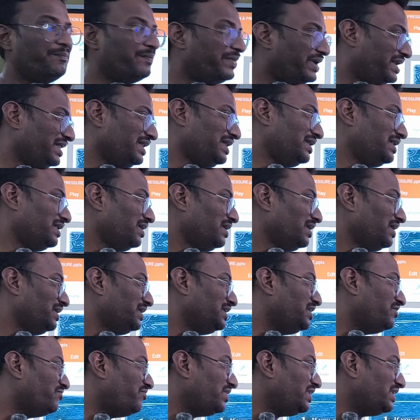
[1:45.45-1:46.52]
middle.
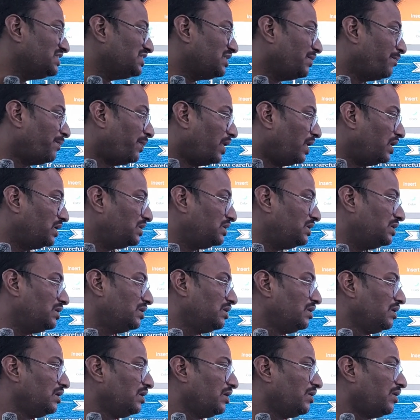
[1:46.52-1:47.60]
Even in the bird